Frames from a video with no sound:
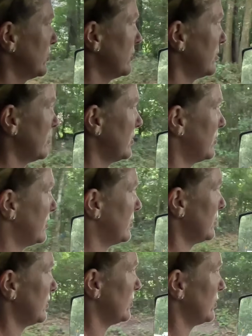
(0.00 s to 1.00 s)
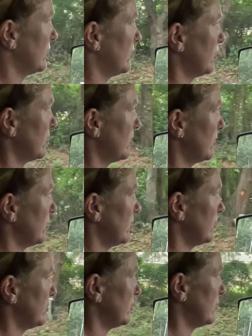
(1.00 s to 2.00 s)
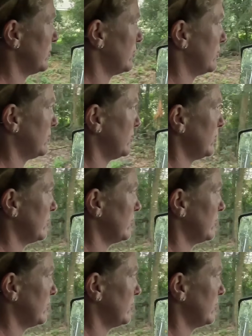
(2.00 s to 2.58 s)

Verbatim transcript: There's no such thing as slowing down too. Well, there might be.